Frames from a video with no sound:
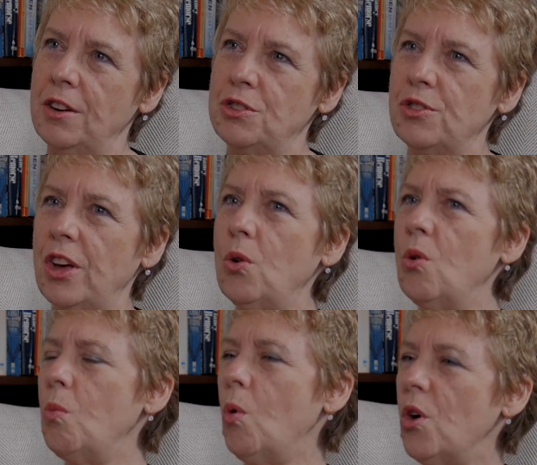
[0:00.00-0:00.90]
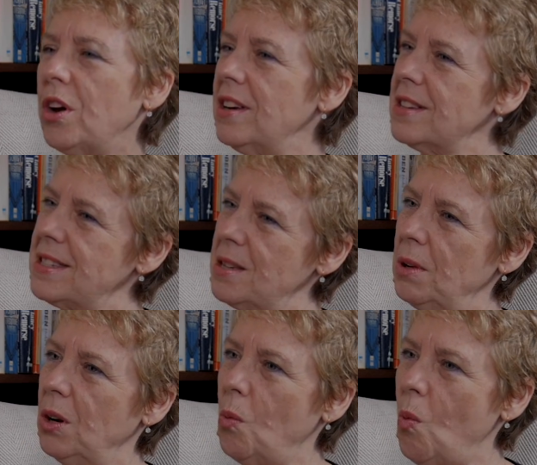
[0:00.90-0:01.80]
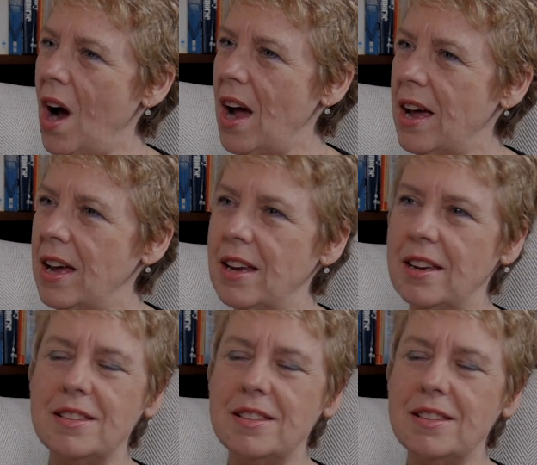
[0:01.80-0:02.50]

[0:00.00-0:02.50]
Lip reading: Do they all work in a similar way?